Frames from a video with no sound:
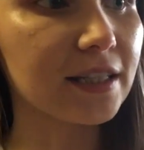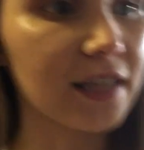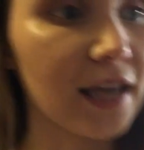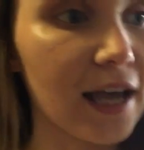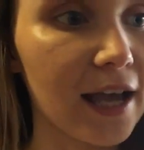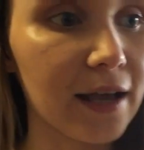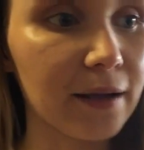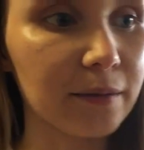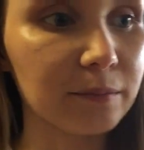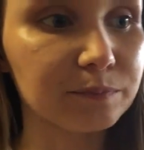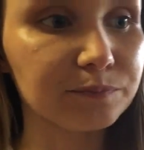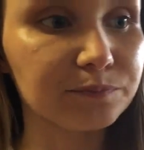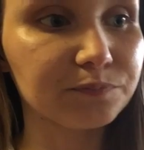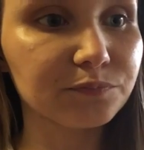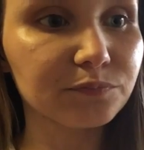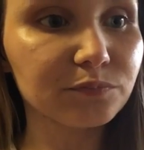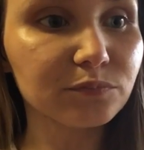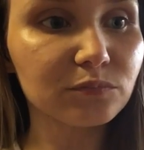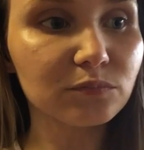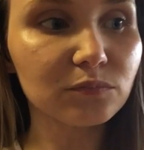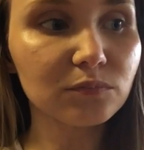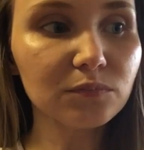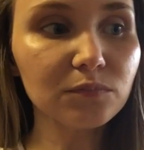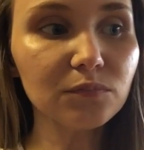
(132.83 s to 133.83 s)
that
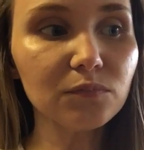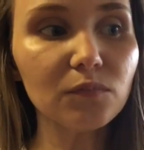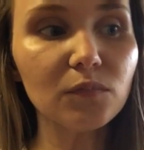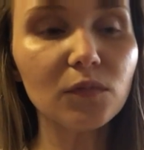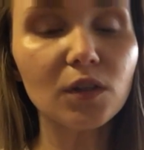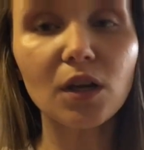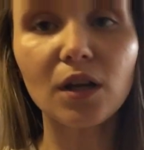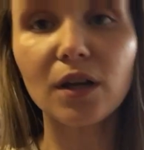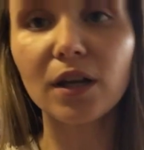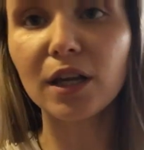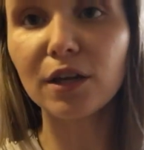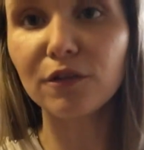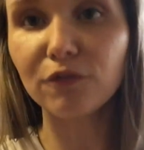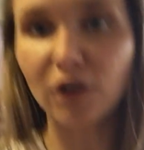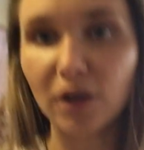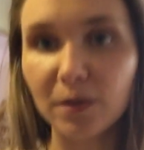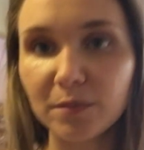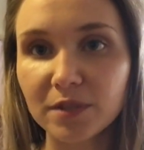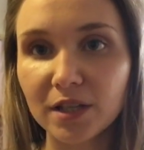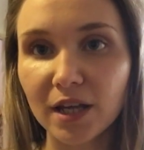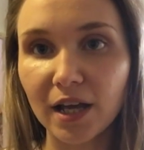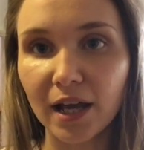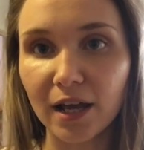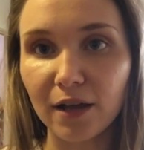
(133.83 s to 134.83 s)
if
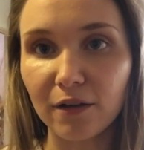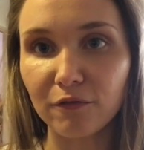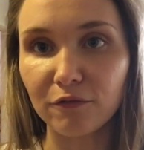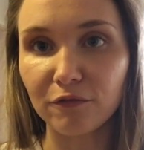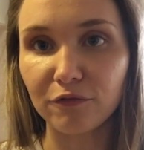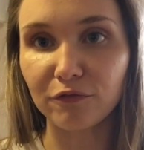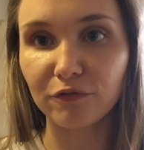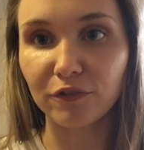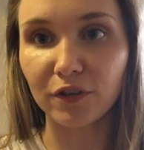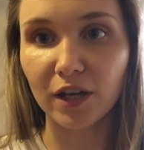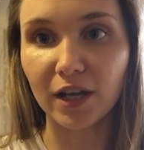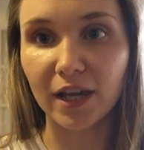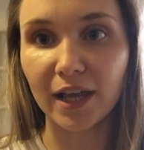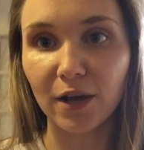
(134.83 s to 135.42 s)
I'm to have